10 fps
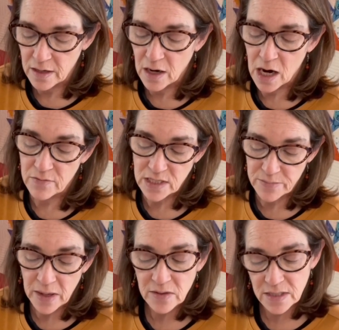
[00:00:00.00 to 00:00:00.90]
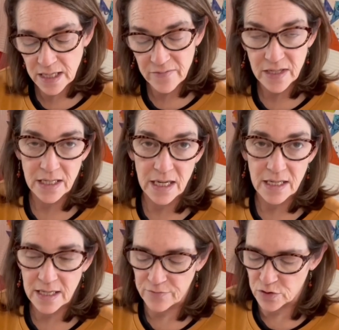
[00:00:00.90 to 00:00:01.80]
harvest about 70
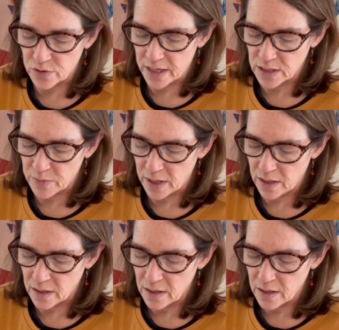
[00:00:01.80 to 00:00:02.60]
days after transplanting.